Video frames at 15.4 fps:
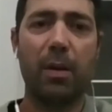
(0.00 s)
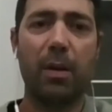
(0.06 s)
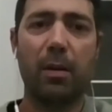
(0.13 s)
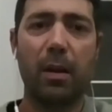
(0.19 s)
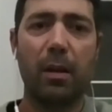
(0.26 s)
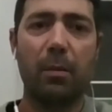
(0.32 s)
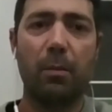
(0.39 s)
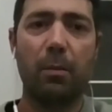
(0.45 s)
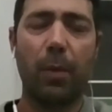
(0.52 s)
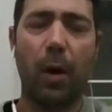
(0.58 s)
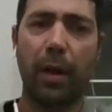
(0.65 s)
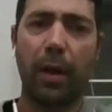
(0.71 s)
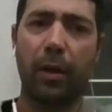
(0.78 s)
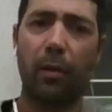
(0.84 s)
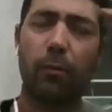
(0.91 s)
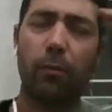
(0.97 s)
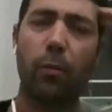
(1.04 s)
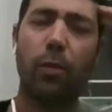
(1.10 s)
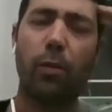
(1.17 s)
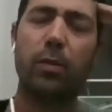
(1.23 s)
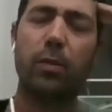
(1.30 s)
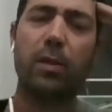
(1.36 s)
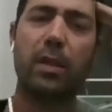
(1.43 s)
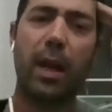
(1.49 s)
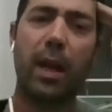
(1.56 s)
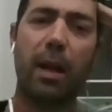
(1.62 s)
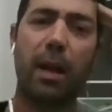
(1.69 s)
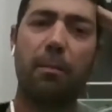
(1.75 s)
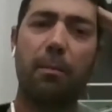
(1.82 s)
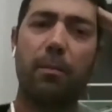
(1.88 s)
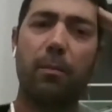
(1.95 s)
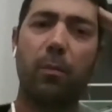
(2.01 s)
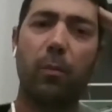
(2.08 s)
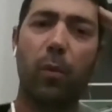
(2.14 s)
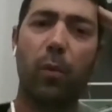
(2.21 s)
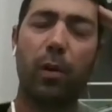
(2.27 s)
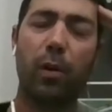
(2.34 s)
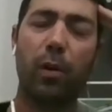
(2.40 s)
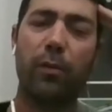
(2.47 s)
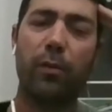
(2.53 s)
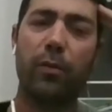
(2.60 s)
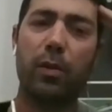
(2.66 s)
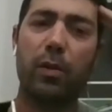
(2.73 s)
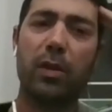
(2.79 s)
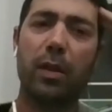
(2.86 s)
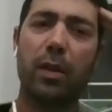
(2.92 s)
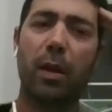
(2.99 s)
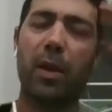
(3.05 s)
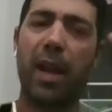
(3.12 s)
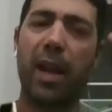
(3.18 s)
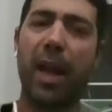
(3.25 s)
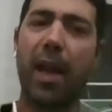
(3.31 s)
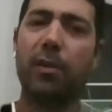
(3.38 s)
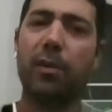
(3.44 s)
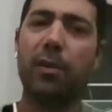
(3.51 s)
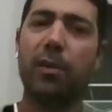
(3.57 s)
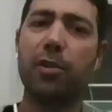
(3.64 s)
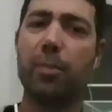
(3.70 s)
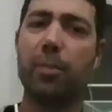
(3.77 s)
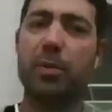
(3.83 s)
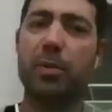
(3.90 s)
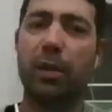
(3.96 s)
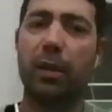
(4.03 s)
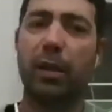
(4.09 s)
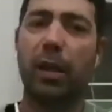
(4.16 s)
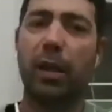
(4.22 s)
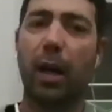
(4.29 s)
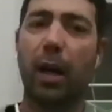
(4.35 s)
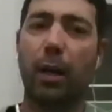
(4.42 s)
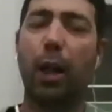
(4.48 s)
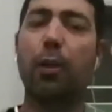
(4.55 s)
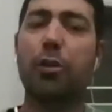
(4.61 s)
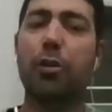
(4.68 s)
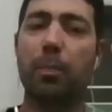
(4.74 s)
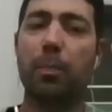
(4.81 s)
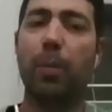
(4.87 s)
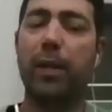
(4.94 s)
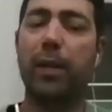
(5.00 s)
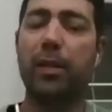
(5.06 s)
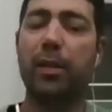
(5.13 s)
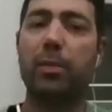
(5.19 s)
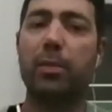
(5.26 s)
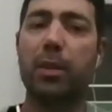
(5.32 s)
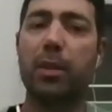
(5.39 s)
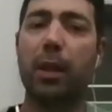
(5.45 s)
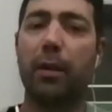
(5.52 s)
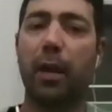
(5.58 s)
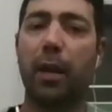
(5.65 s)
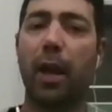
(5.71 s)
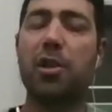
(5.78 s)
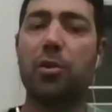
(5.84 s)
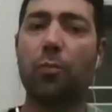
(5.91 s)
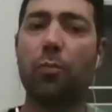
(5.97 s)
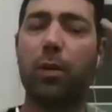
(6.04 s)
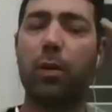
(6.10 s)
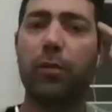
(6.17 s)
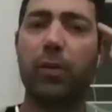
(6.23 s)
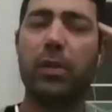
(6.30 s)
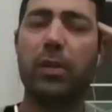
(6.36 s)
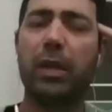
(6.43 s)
But Mike, what have you seen? I mean, our shops are close by in terms of